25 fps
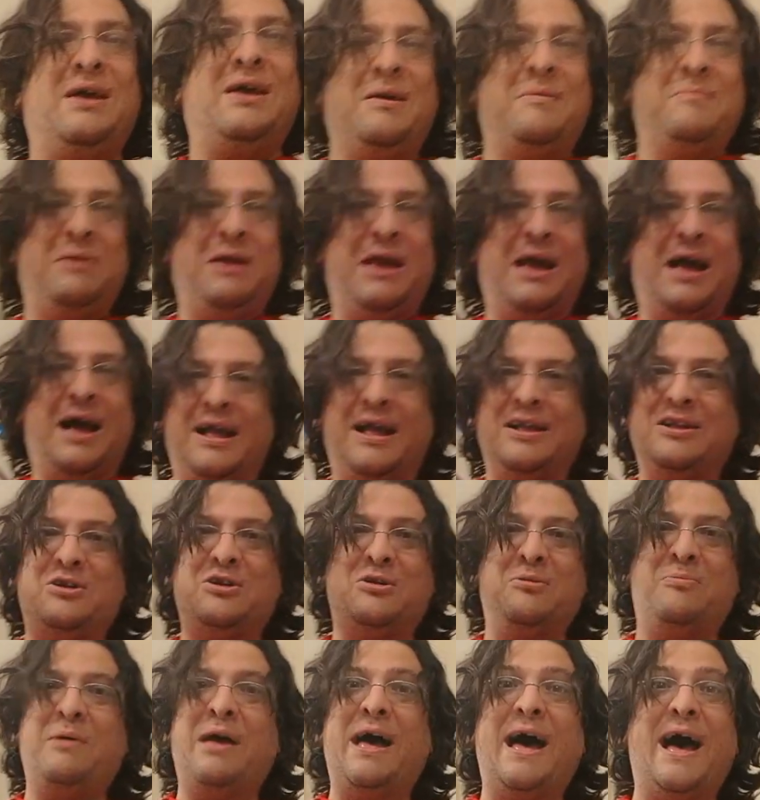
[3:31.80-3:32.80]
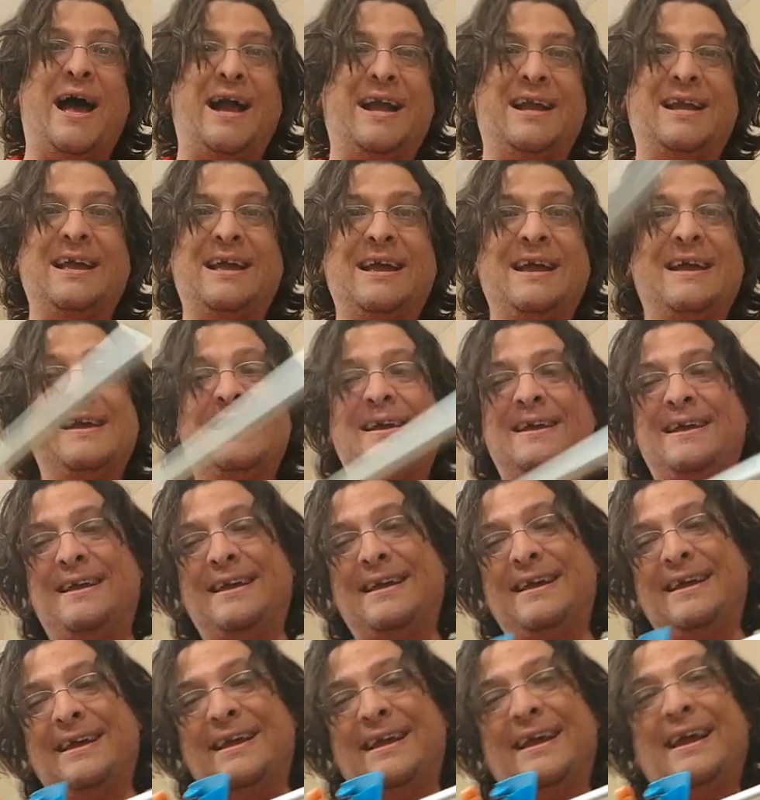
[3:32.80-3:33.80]
behind your back,
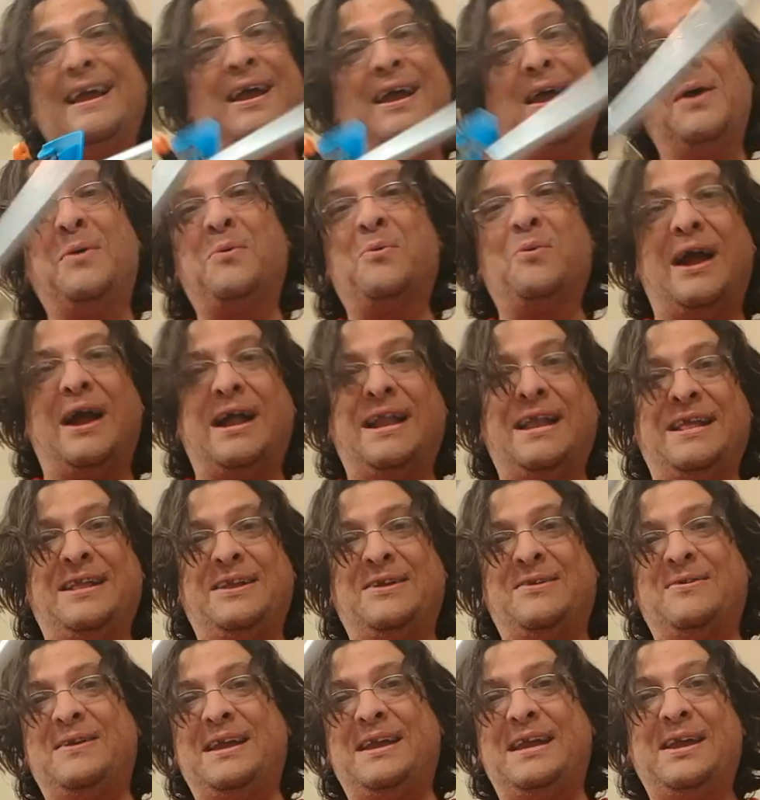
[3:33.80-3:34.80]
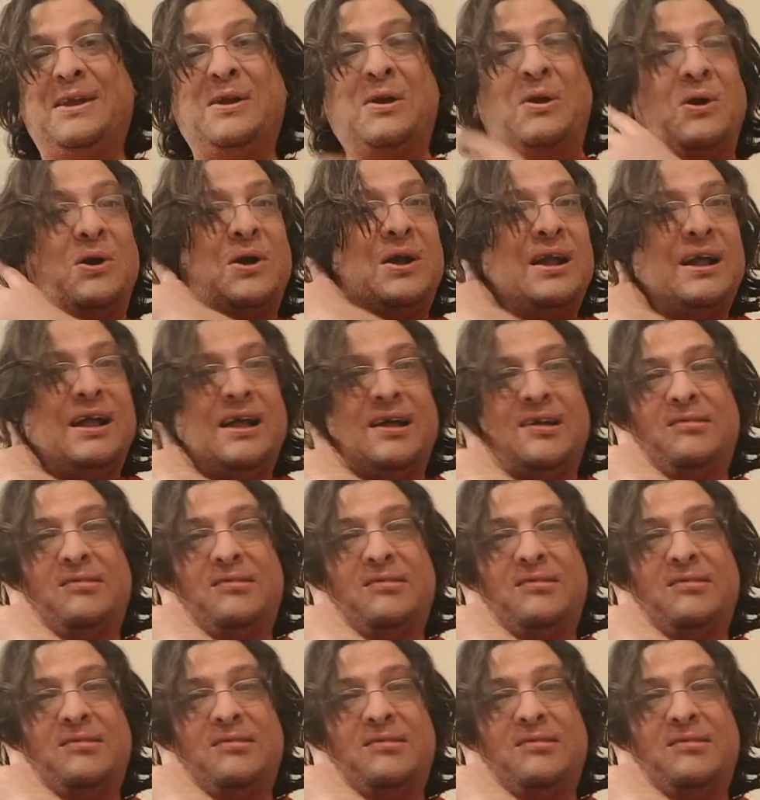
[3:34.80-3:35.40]
right in your ear.